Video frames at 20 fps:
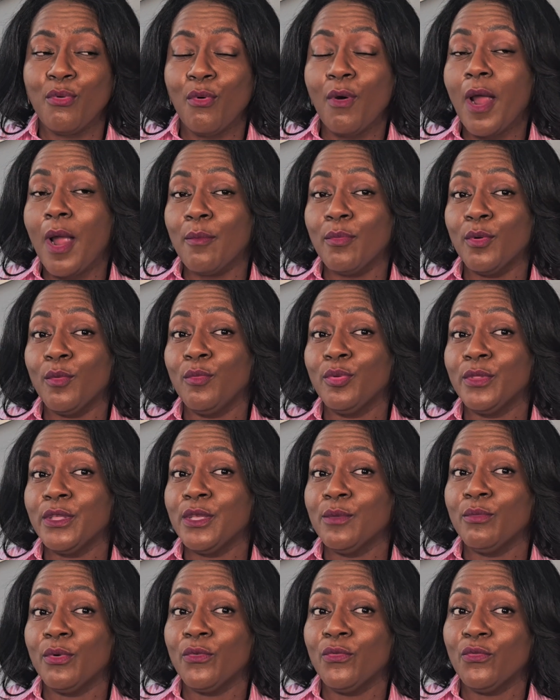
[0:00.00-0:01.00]

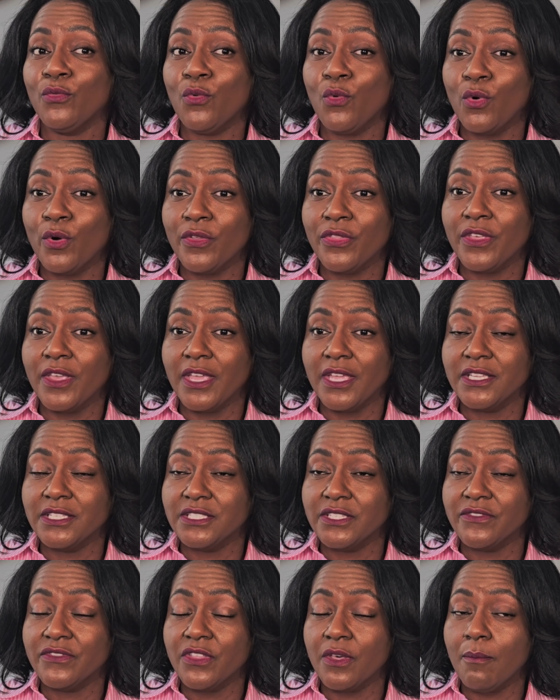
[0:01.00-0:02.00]
probably before the
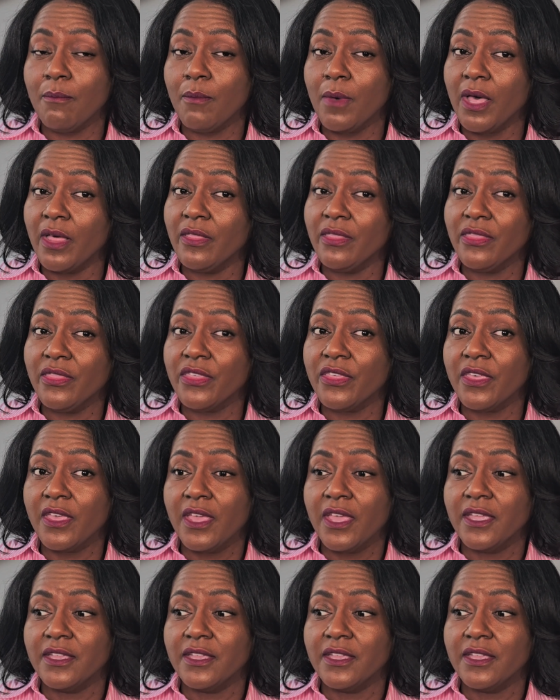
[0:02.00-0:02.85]
end of the month.